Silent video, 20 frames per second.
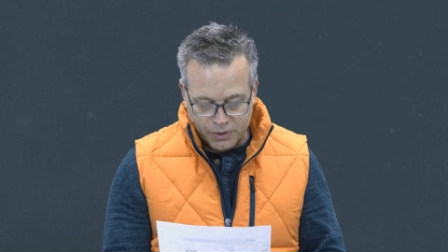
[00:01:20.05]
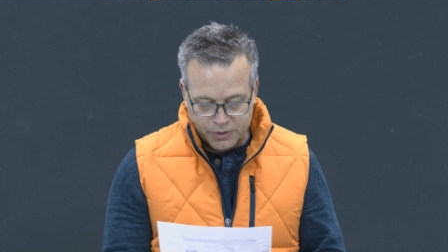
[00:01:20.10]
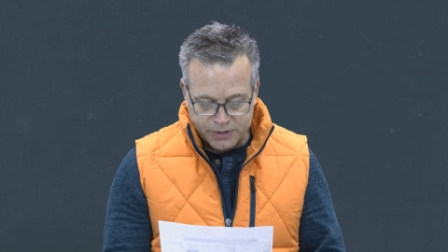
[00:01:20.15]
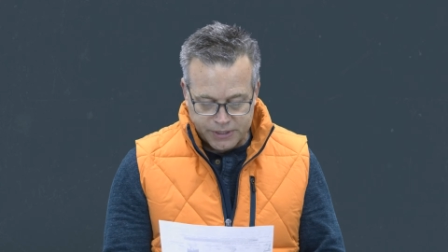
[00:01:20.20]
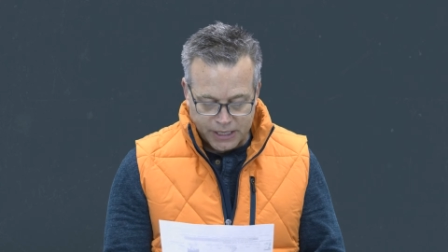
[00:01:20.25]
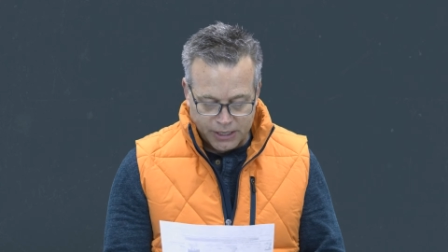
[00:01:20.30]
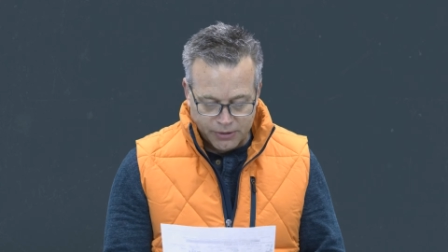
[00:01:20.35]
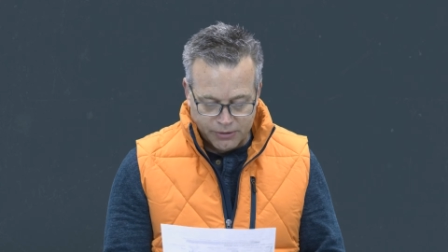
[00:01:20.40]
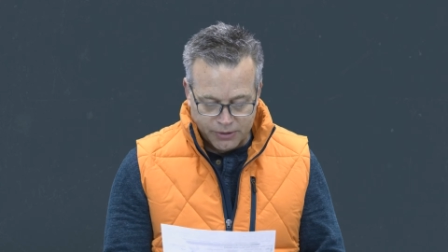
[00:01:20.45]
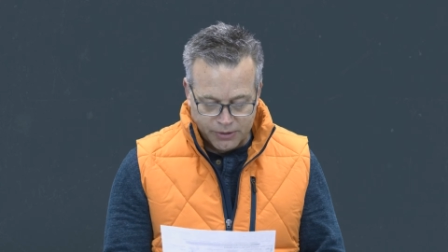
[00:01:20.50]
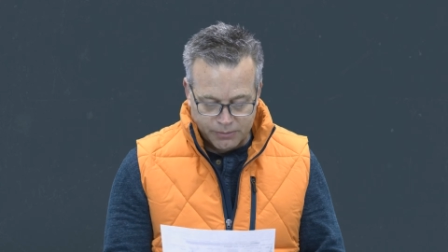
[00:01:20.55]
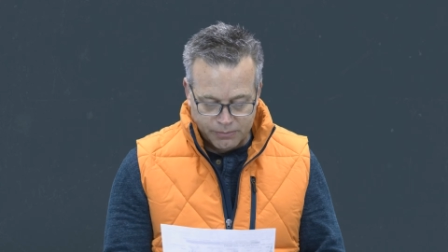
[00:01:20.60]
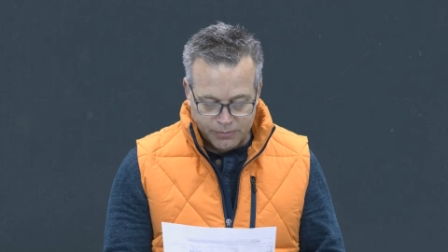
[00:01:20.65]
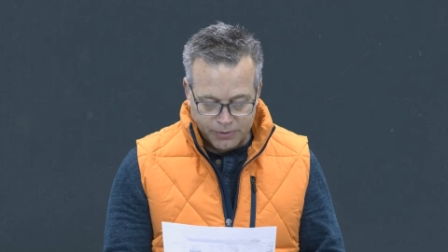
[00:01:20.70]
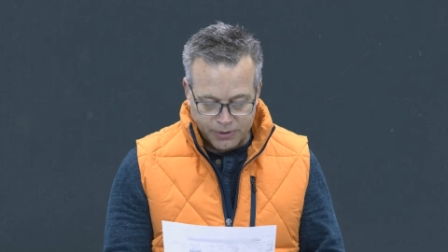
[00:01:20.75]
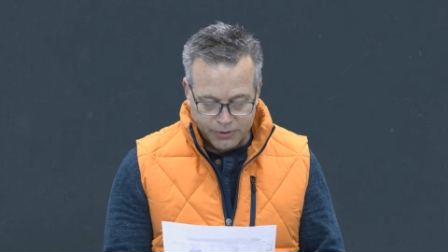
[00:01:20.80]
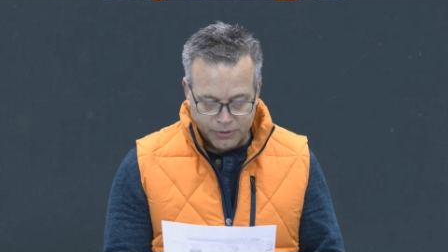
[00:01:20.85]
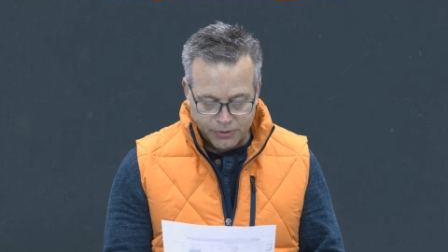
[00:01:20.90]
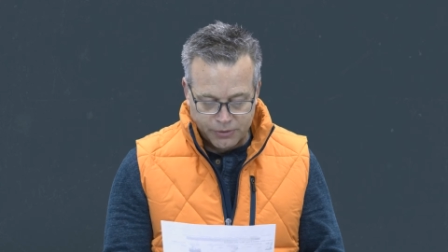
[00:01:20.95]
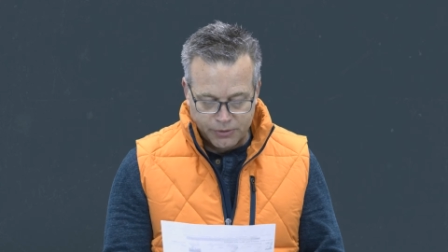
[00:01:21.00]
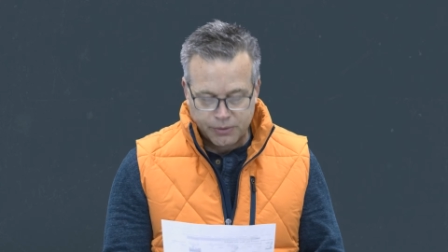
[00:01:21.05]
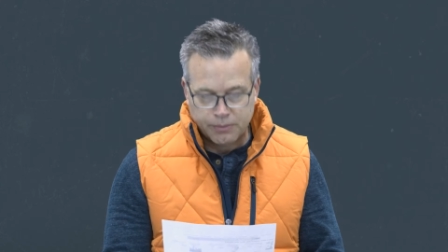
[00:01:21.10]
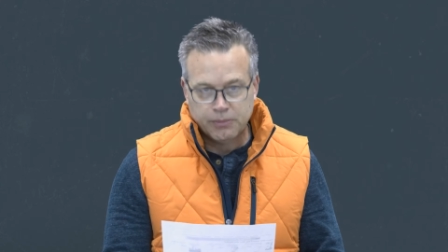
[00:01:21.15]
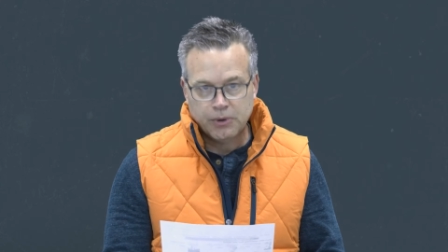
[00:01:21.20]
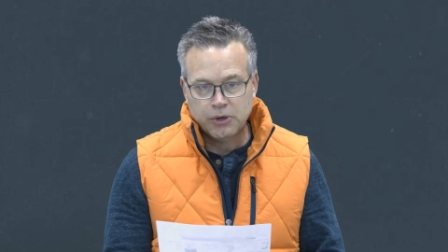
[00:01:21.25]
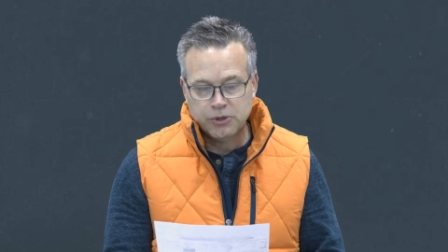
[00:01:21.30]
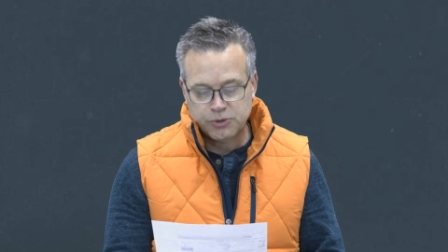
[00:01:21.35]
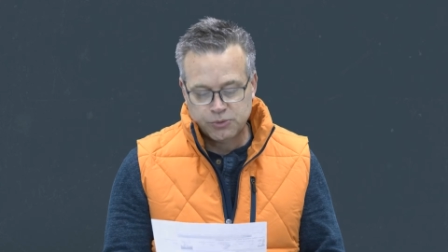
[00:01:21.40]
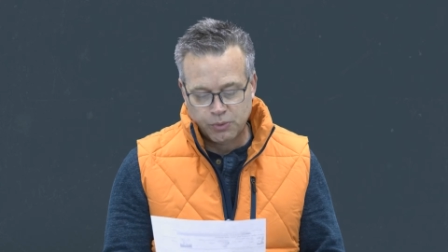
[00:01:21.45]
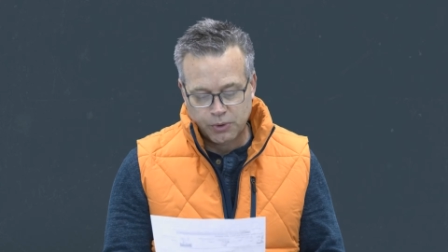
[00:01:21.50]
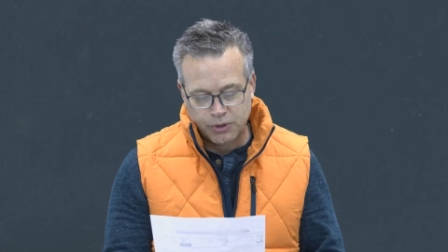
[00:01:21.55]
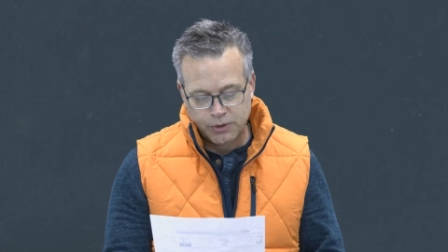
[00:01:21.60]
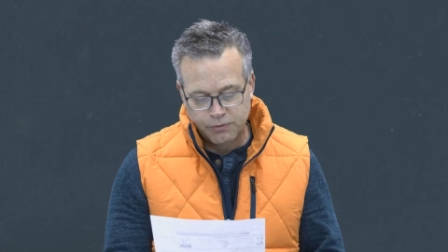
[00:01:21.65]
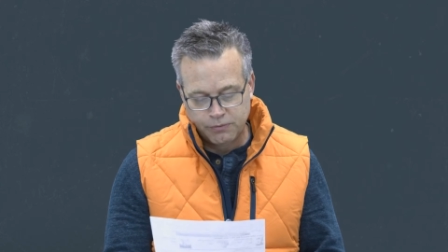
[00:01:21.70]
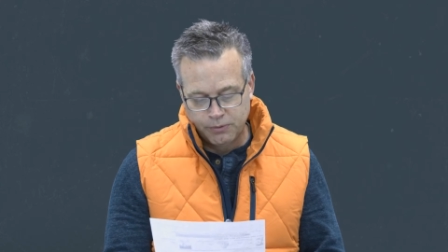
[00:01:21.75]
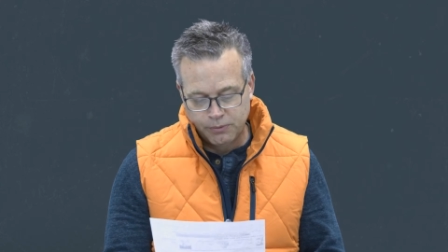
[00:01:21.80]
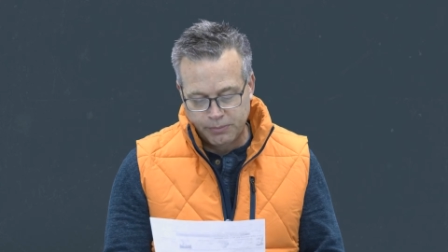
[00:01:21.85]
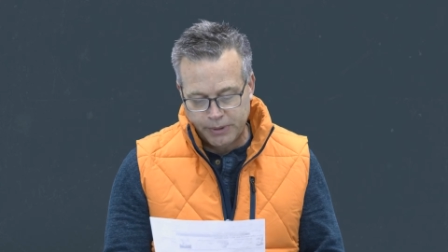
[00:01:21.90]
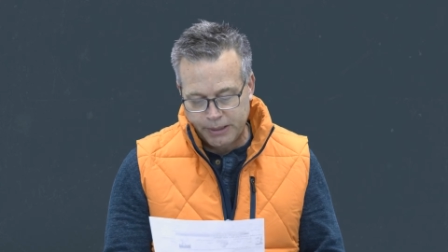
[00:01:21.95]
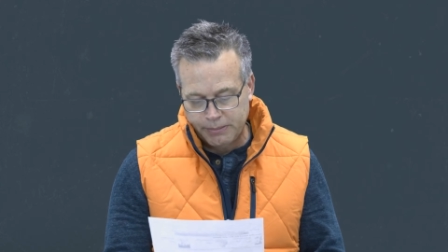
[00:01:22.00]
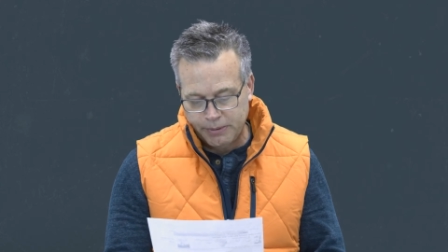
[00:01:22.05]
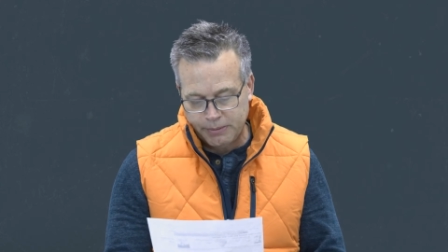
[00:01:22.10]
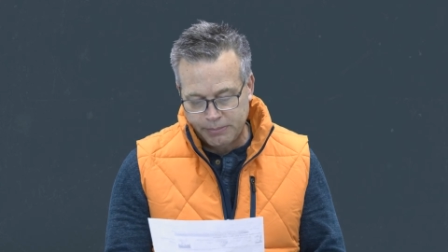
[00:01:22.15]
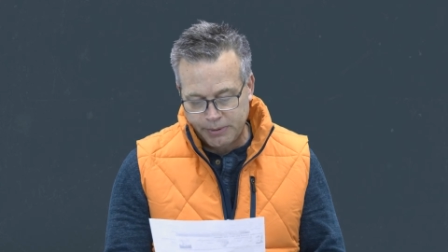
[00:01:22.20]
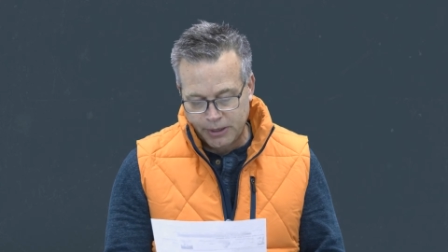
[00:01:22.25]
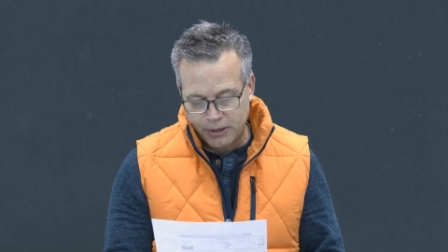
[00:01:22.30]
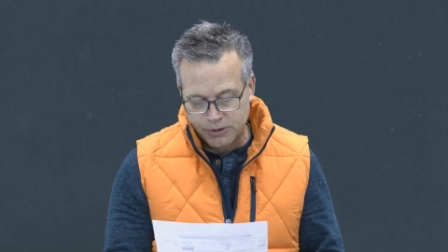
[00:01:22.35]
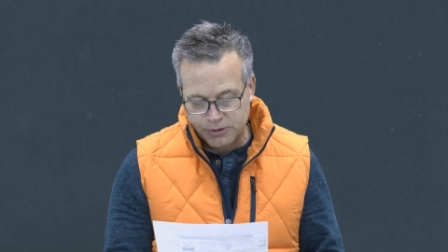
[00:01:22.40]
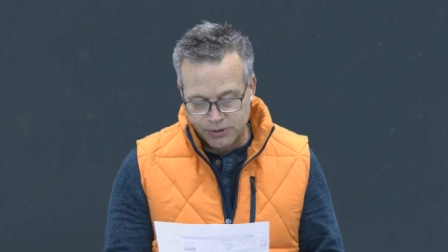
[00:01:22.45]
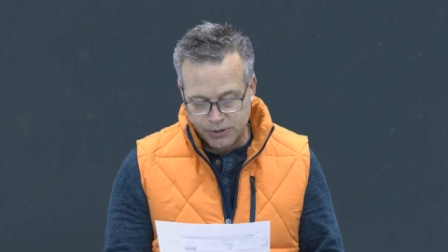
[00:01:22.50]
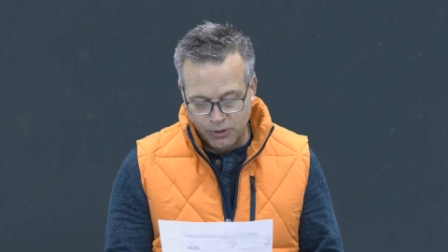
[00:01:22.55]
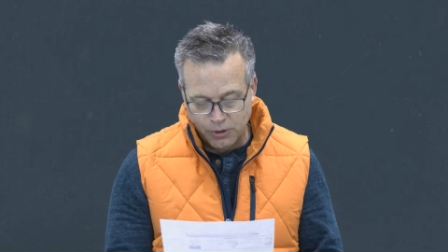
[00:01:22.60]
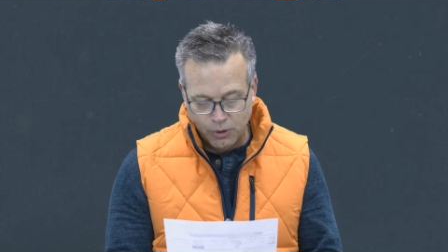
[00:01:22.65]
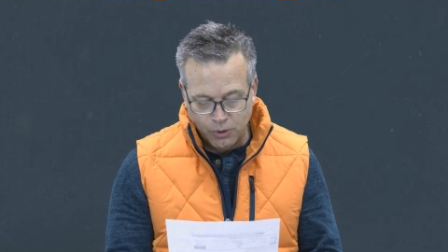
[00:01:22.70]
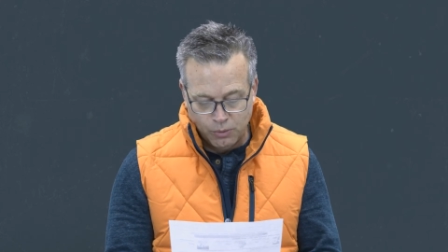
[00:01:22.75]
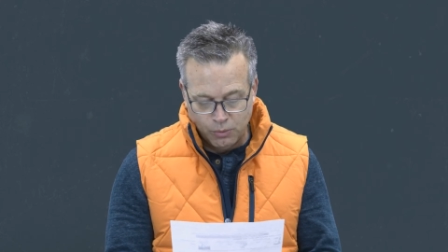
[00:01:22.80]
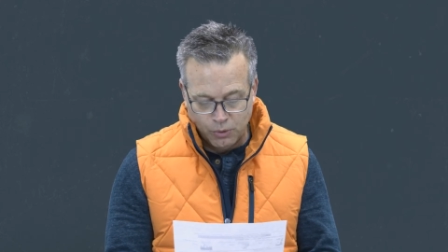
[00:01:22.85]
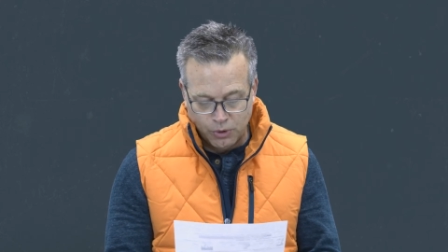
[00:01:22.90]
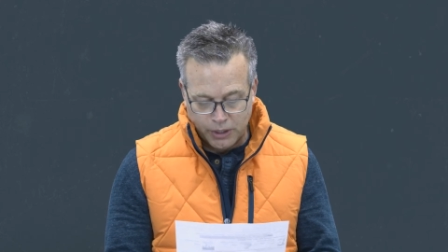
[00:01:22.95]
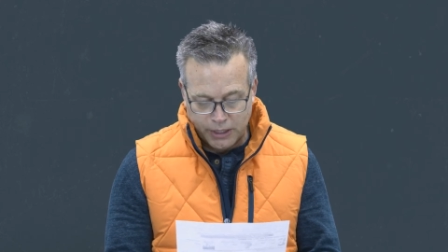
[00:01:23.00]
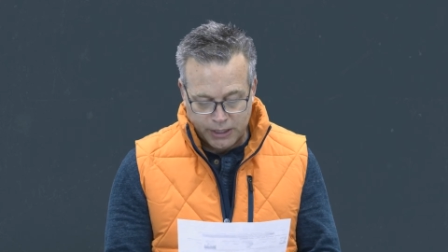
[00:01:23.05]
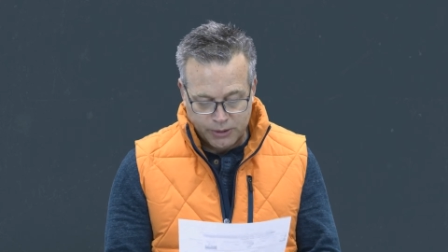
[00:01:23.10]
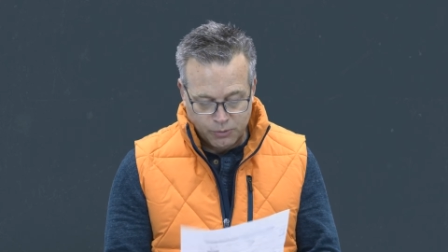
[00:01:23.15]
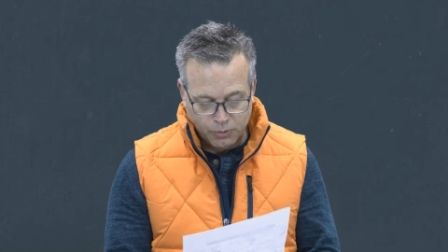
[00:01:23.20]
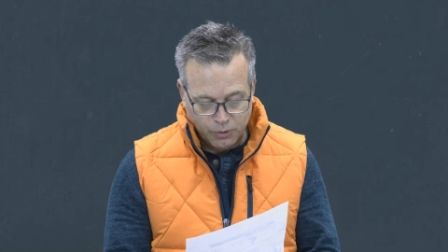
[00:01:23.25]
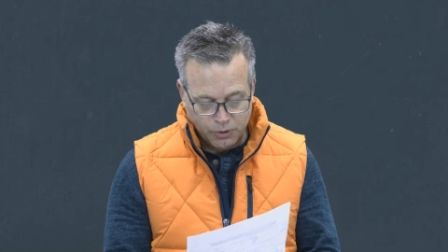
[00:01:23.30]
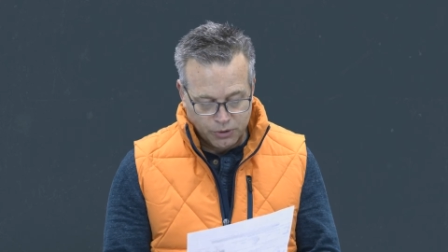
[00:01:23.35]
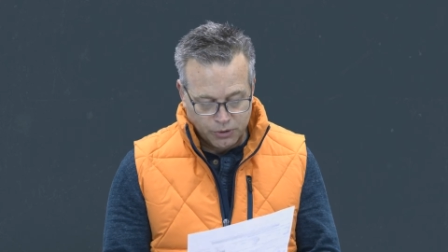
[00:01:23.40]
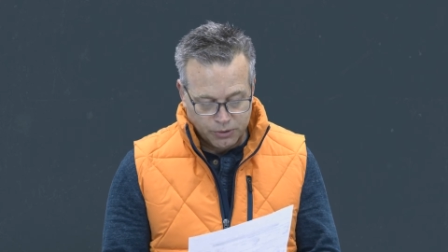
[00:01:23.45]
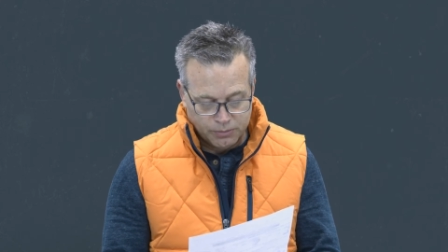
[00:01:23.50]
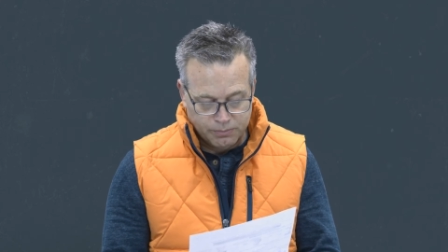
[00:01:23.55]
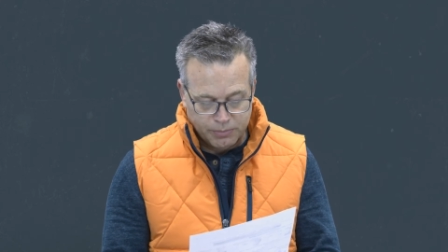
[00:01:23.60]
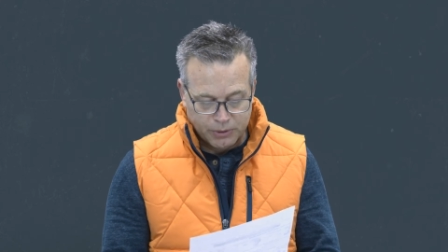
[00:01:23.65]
tell them that they're the most wonderful baby bears in the whole wide world.